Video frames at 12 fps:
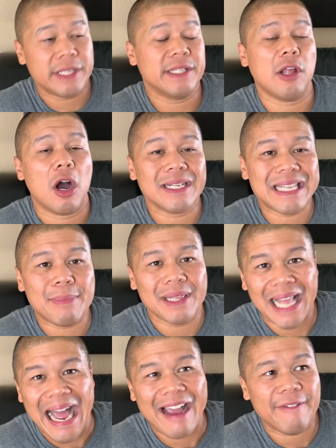As long as I'm
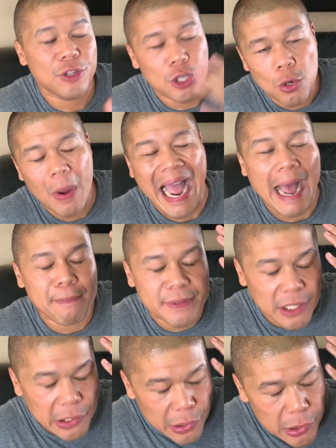alive, you
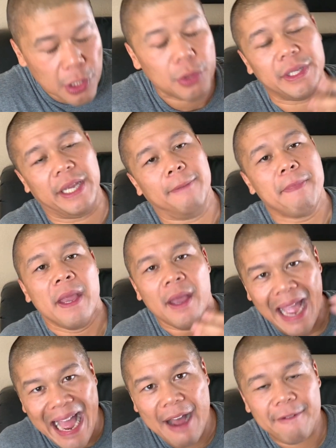absolutely
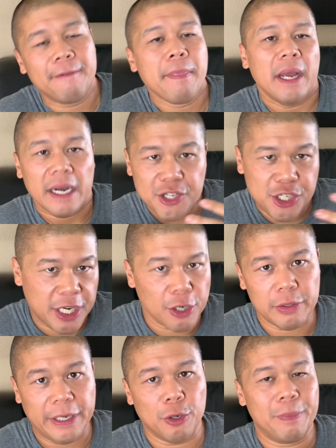have a
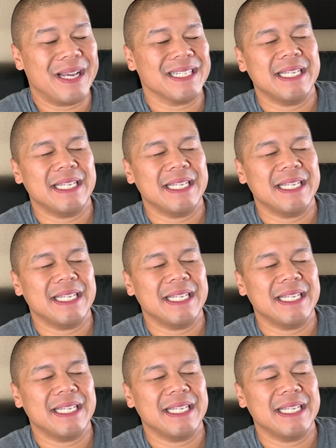cheerleader, because